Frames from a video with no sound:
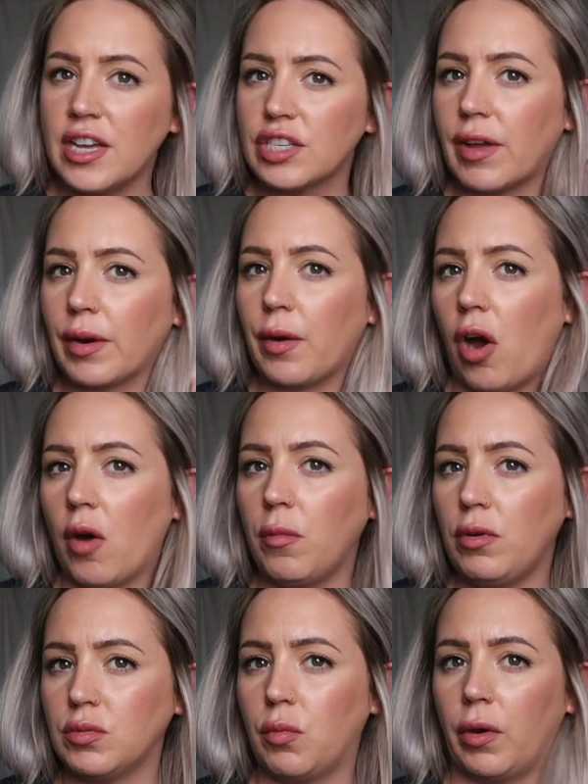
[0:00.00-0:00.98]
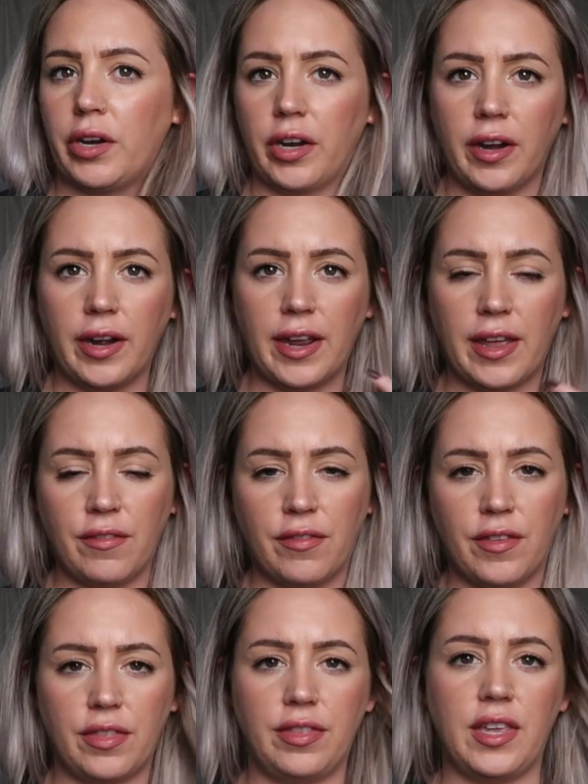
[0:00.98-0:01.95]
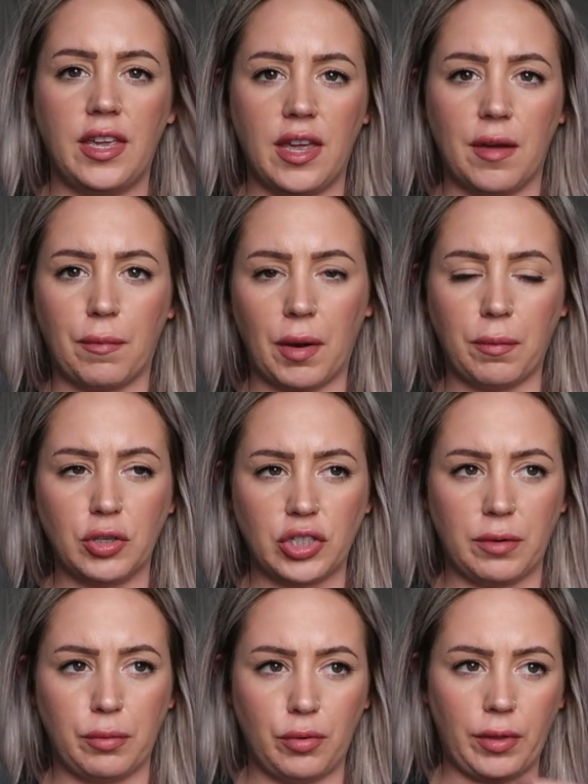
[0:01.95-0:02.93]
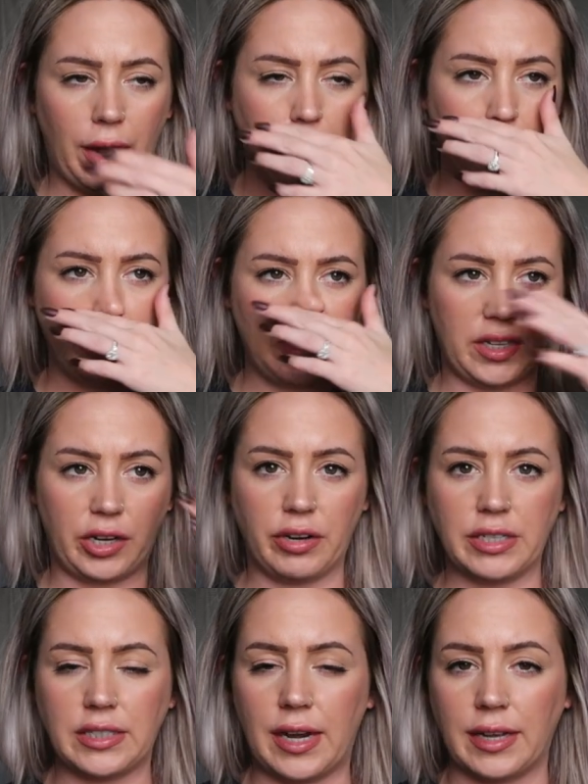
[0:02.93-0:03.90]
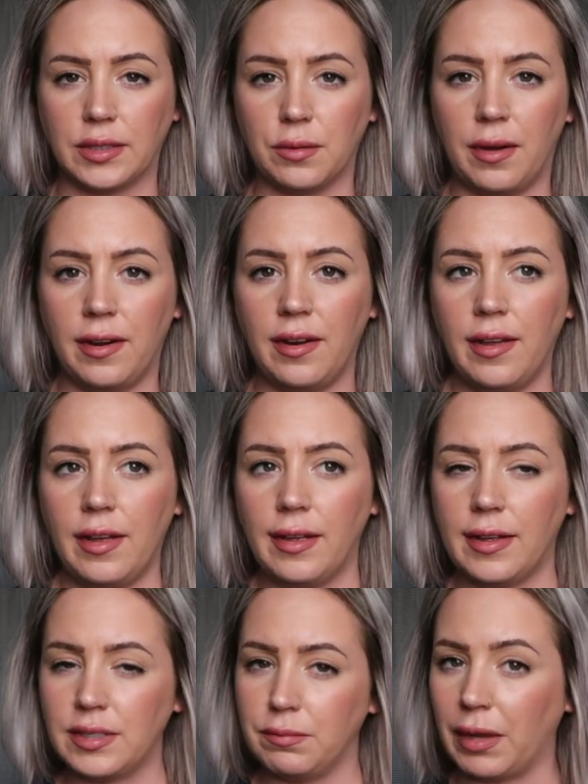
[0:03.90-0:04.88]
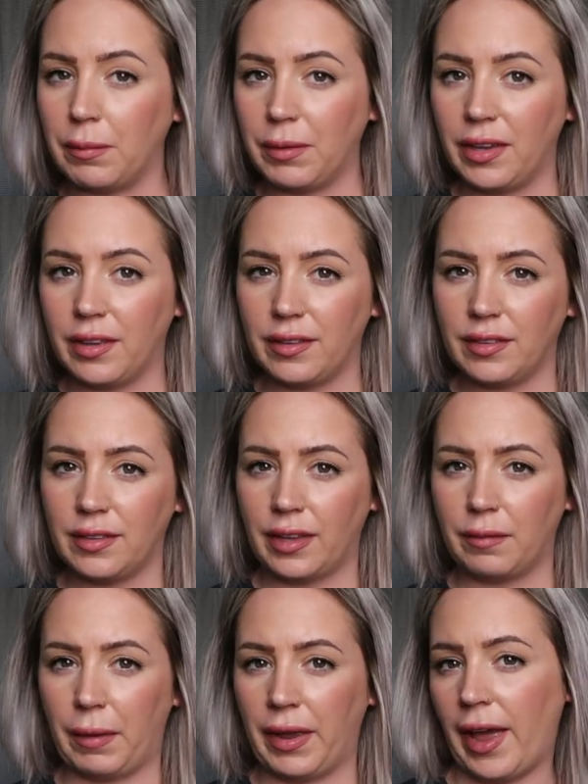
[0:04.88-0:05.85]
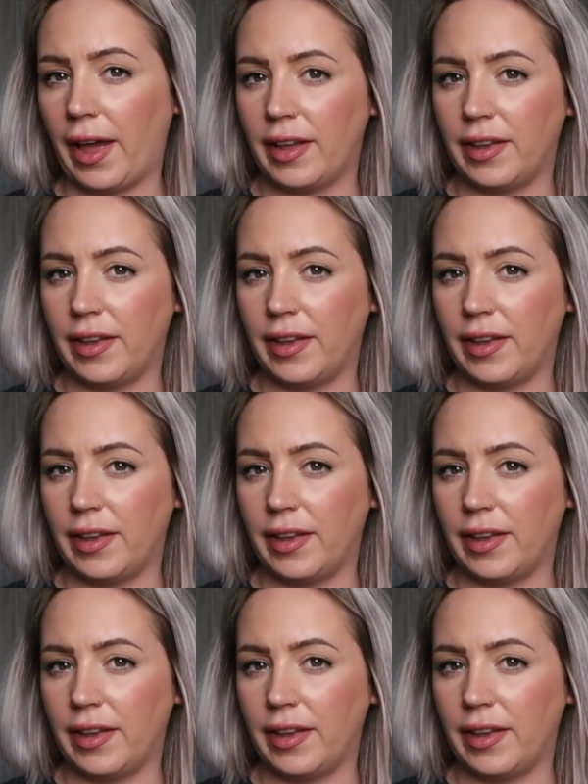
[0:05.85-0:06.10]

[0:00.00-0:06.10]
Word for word: so I almost wonder if the purple shampoo that I'm using, the Kristen S one, is maybe like my